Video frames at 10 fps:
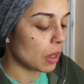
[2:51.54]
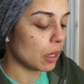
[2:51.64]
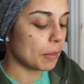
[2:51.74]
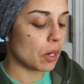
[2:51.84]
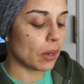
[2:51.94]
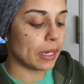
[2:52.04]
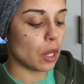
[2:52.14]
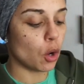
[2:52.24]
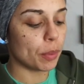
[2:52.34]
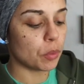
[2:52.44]
Let me go ahead and
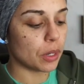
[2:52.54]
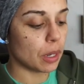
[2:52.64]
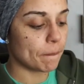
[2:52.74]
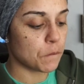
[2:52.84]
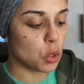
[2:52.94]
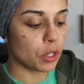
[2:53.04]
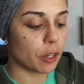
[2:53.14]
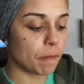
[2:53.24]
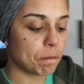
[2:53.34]
open one up for you.